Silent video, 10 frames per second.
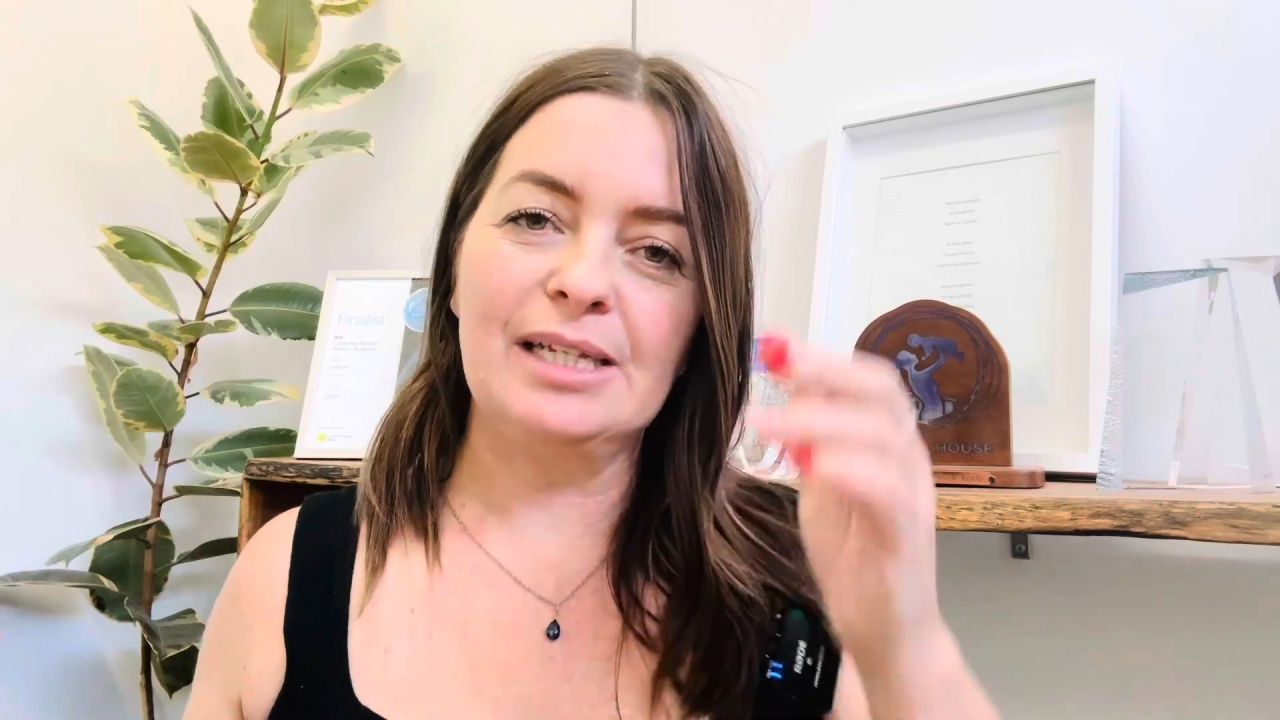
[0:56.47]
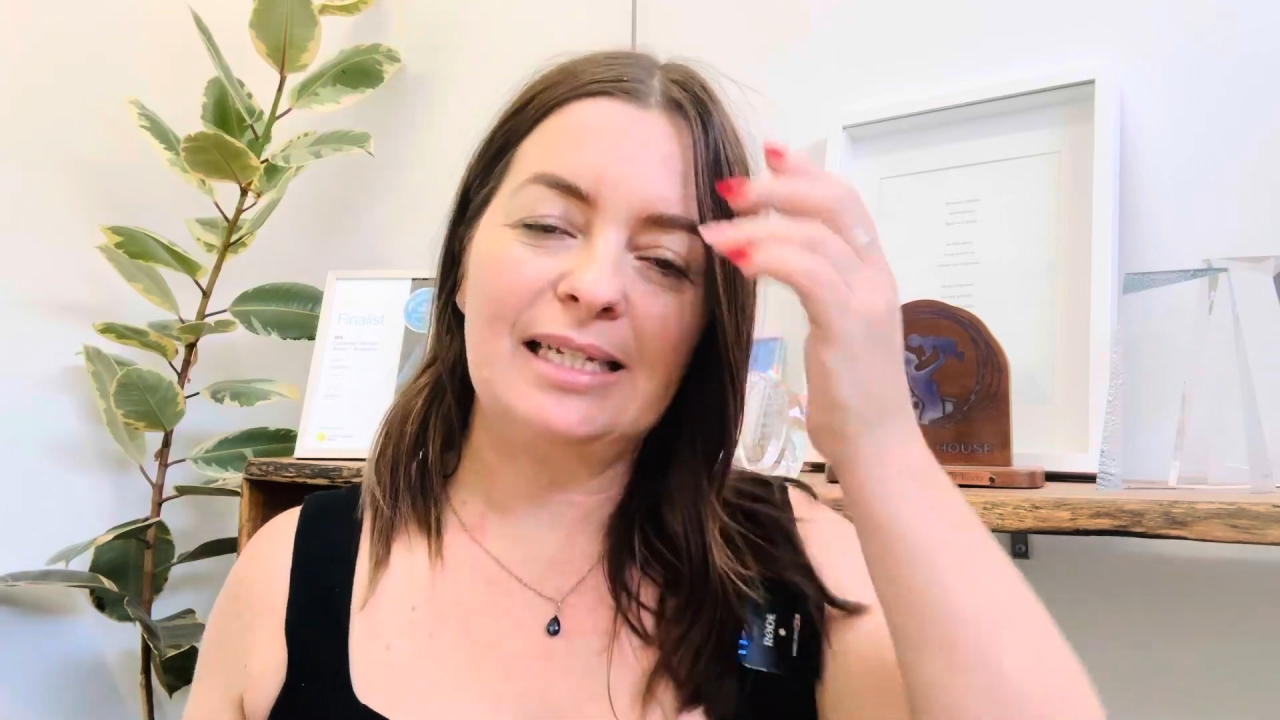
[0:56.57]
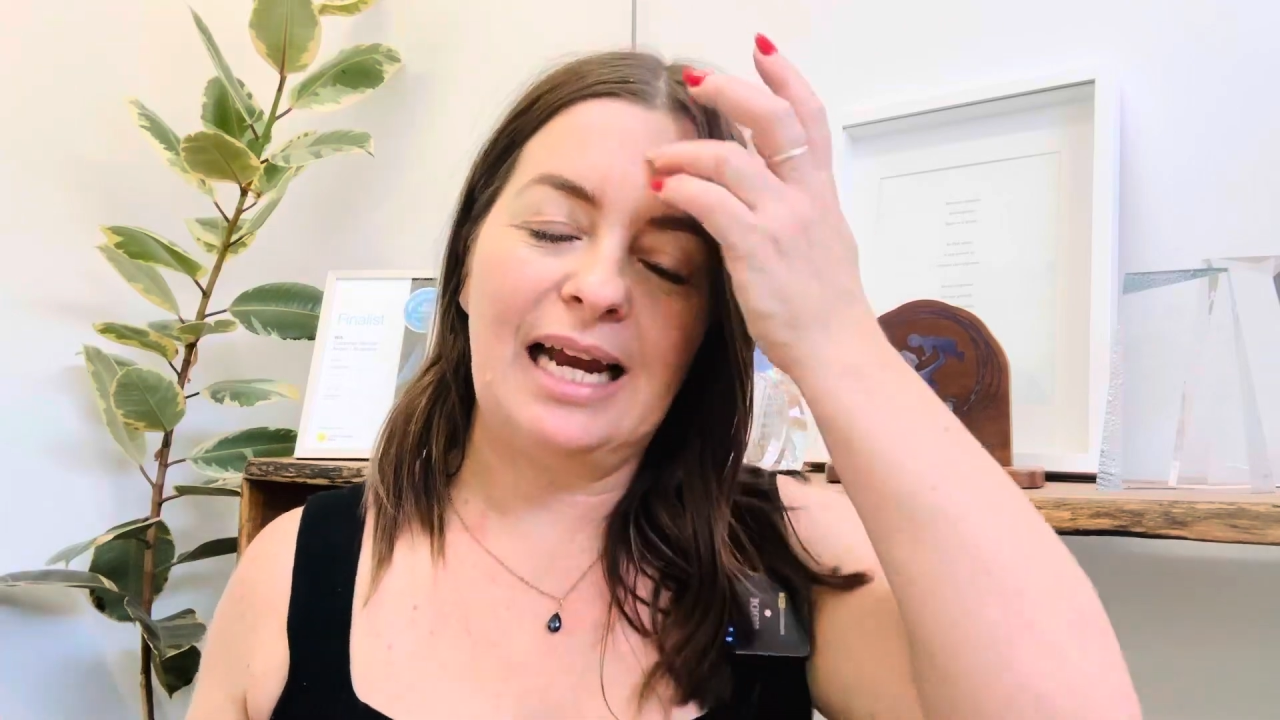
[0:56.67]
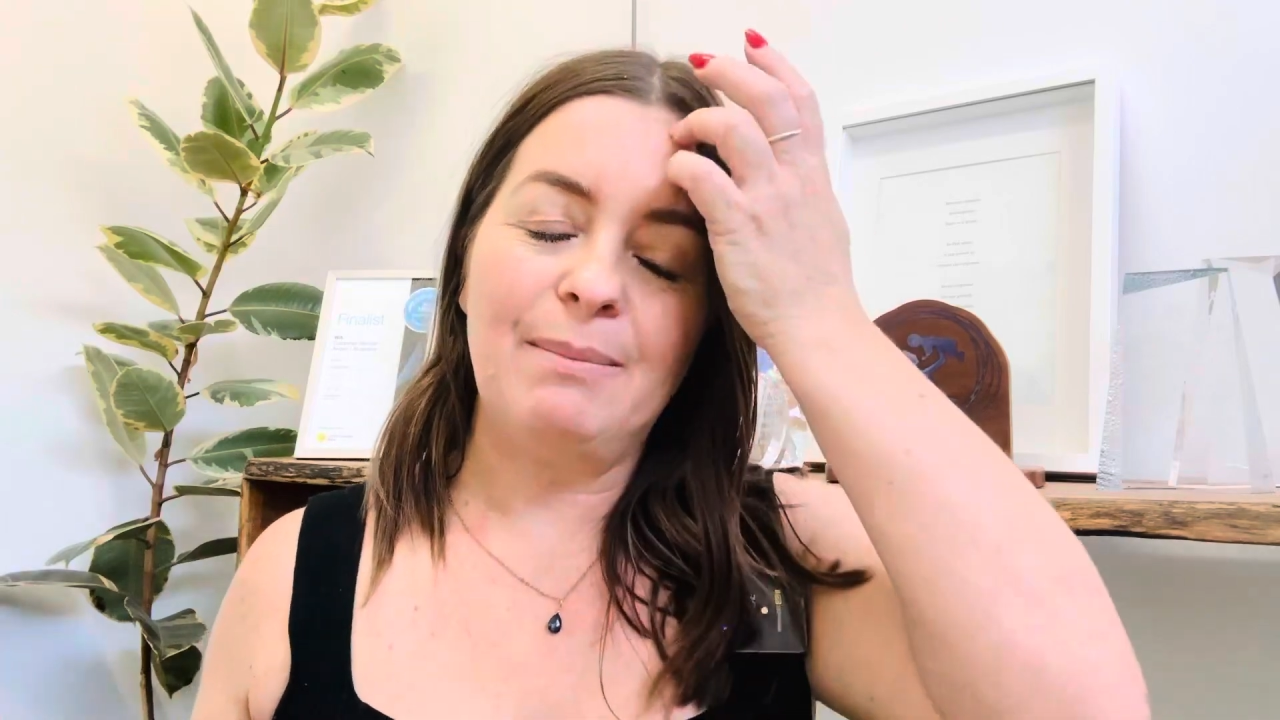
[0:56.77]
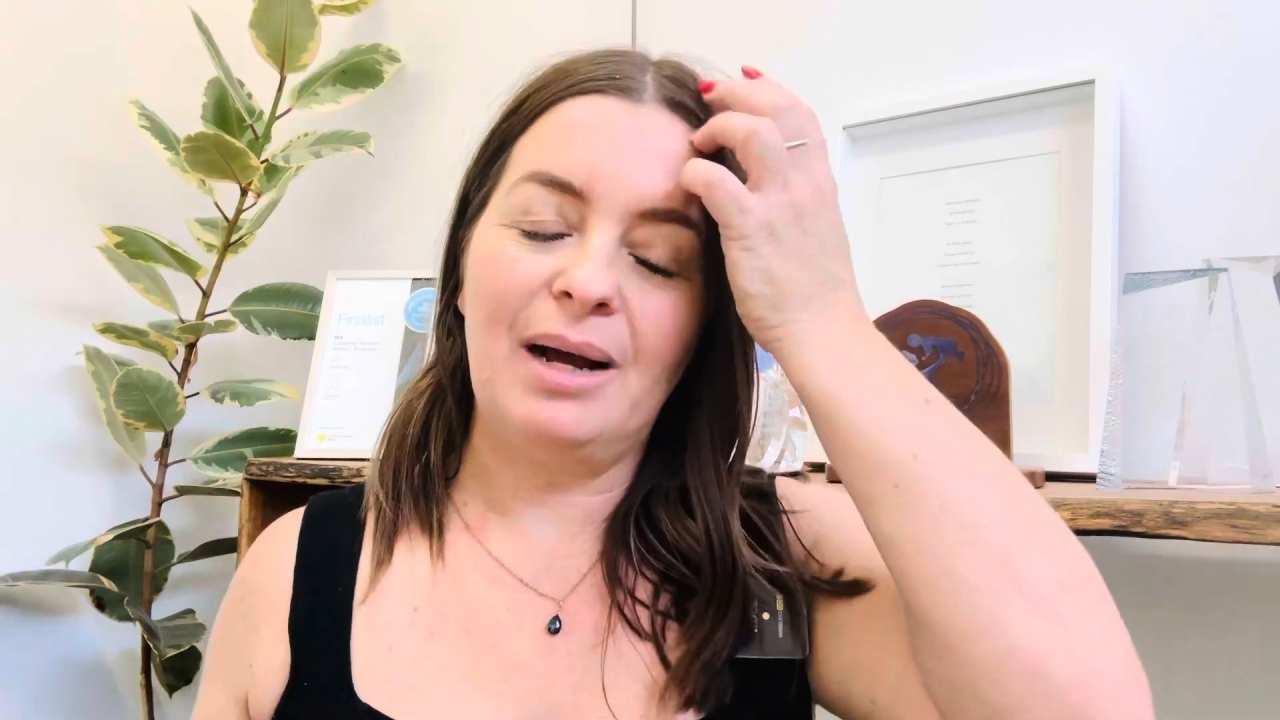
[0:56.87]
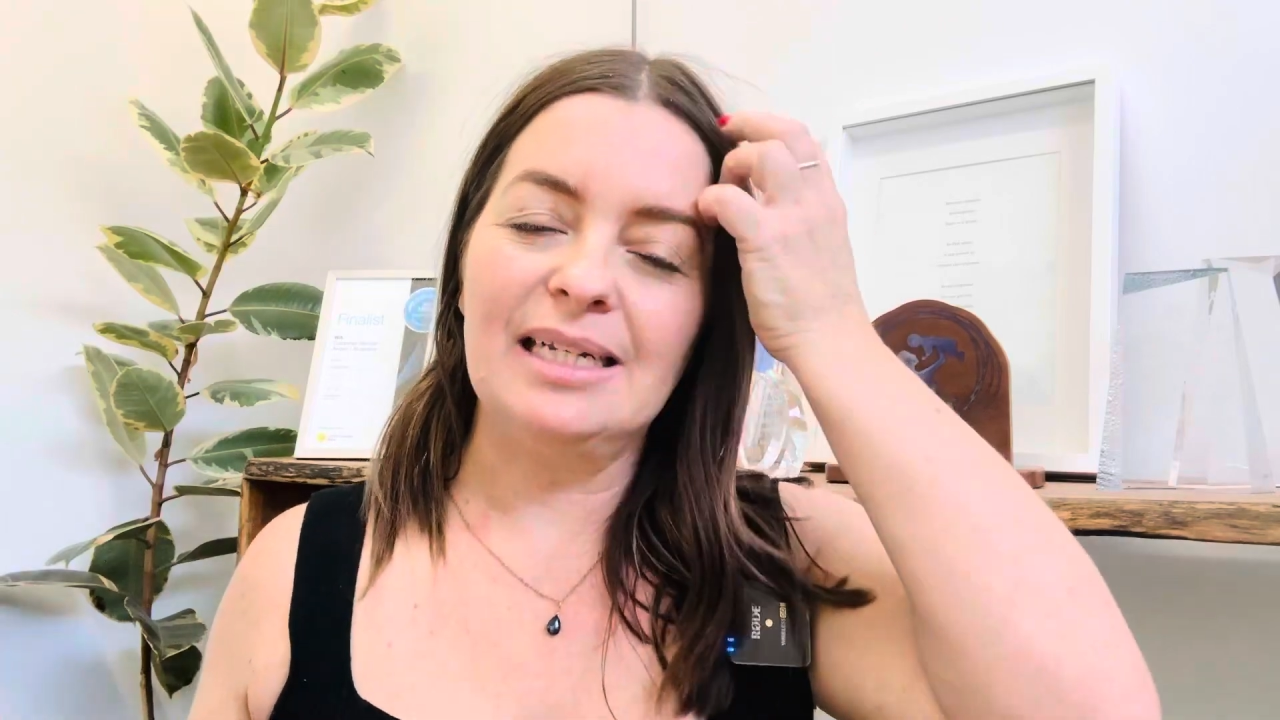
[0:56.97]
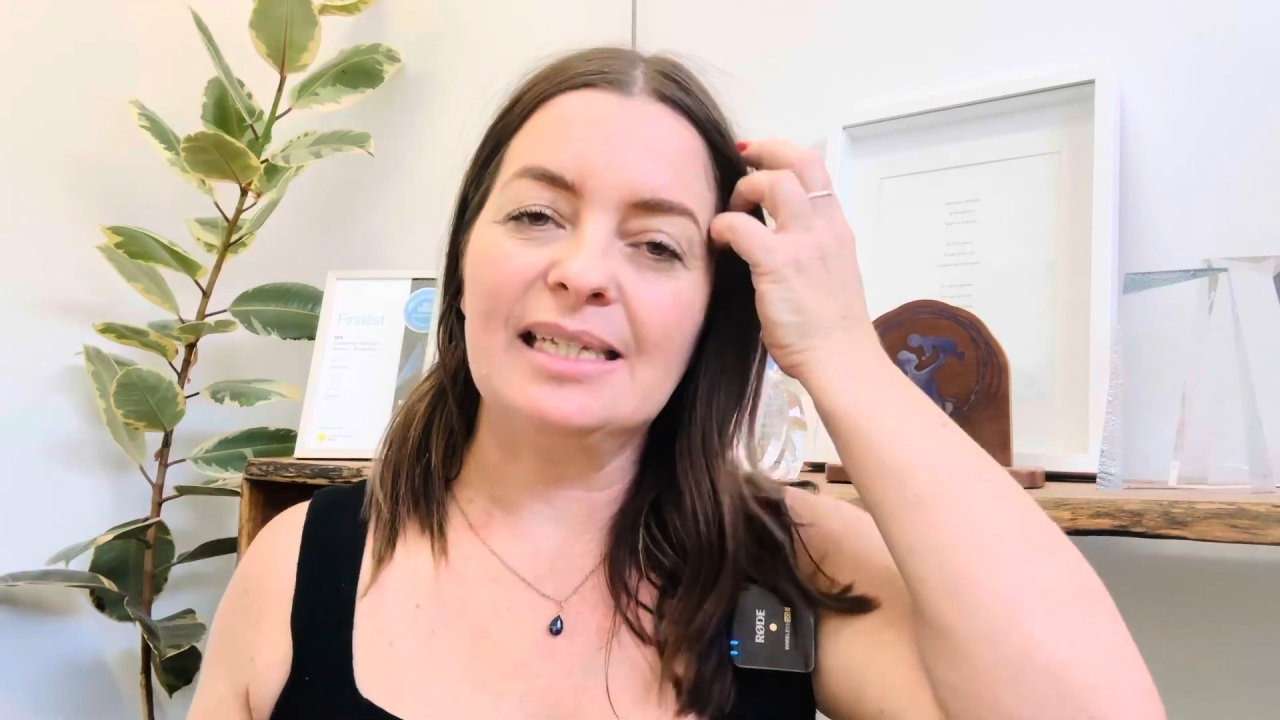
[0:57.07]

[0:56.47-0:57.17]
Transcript: state by